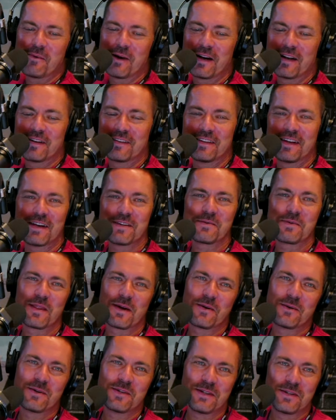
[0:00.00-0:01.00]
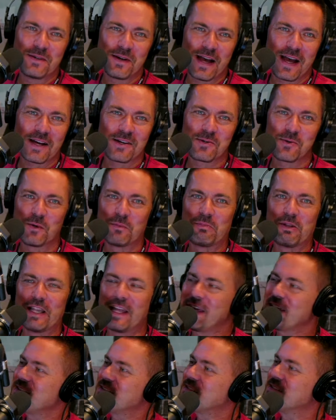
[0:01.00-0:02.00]
radio days where they would do yeah. actual
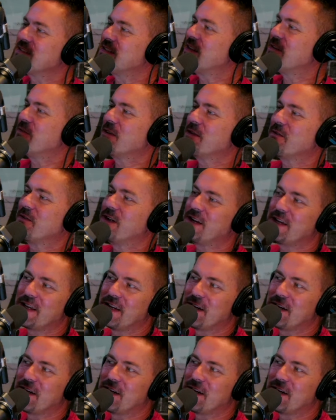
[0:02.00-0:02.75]
plays and stuff on the radio?